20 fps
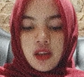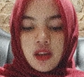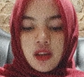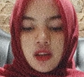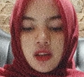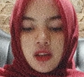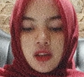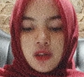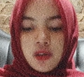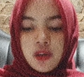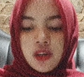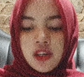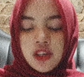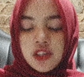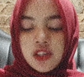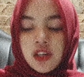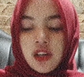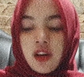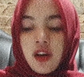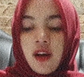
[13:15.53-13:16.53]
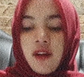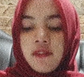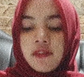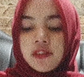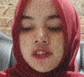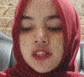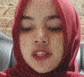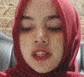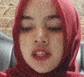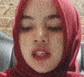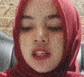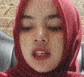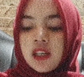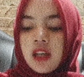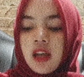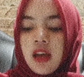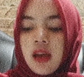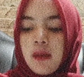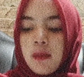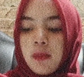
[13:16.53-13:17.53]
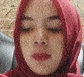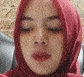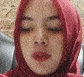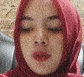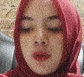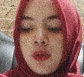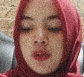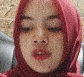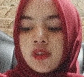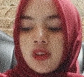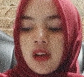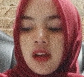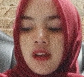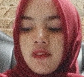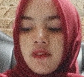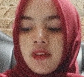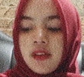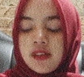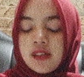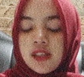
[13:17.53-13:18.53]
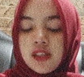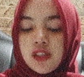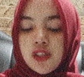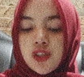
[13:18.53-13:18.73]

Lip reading: Indonesian often employs confixes